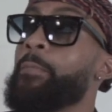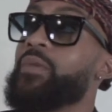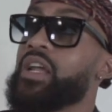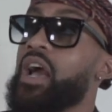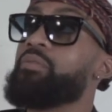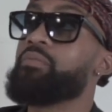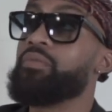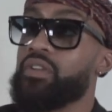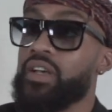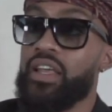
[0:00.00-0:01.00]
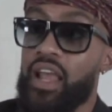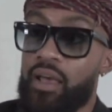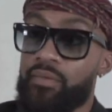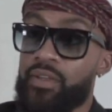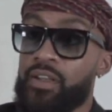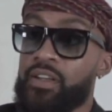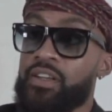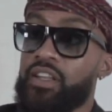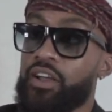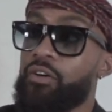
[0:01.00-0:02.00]
Then it got people looking at me
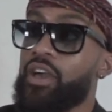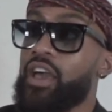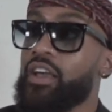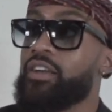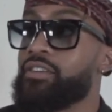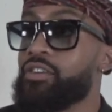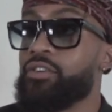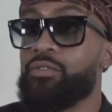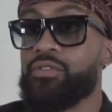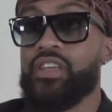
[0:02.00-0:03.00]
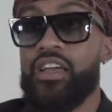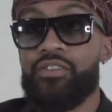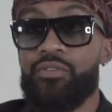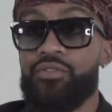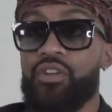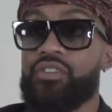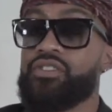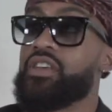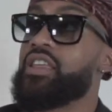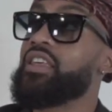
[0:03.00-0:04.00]
like, okay, who is that dude?
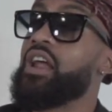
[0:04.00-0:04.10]
And